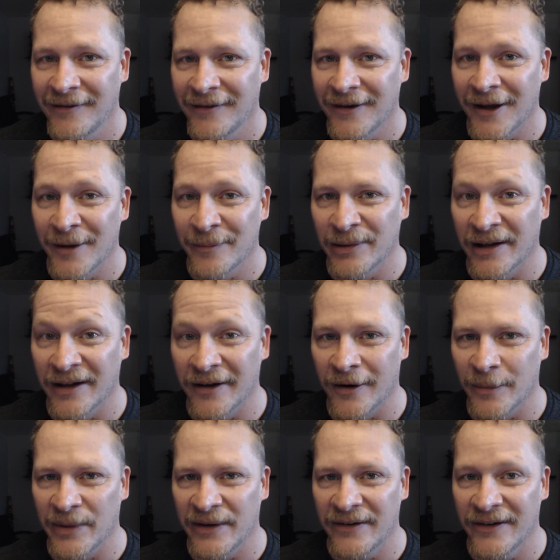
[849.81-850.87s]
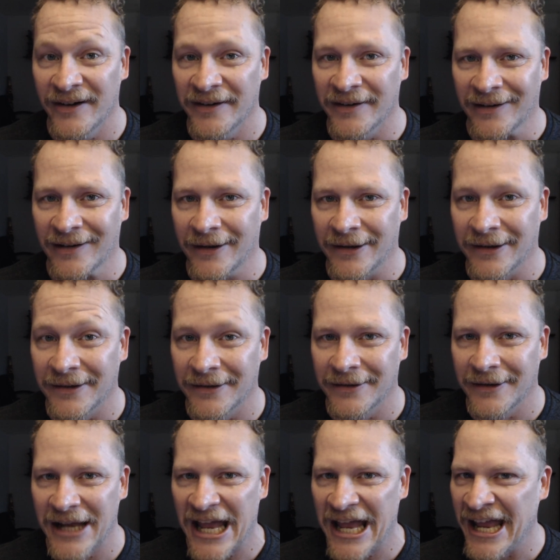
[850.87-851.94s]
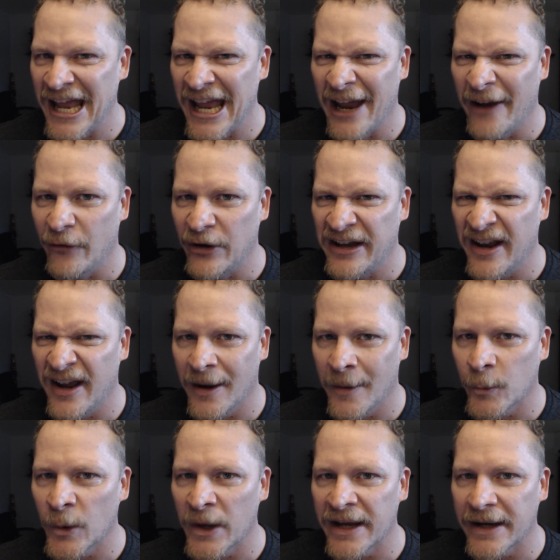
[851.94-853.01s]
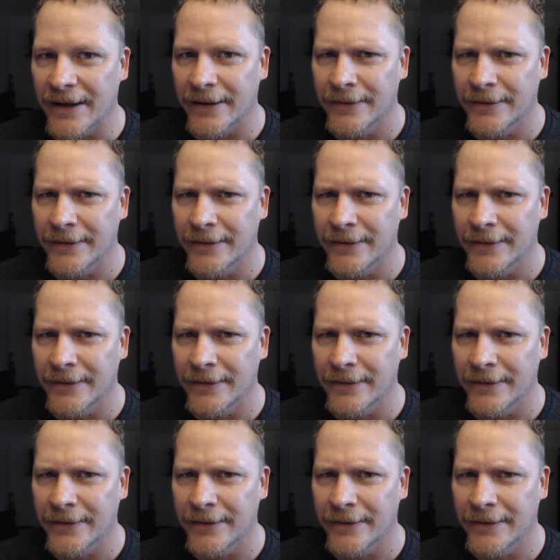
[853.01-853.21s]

I play RPGs every damn week.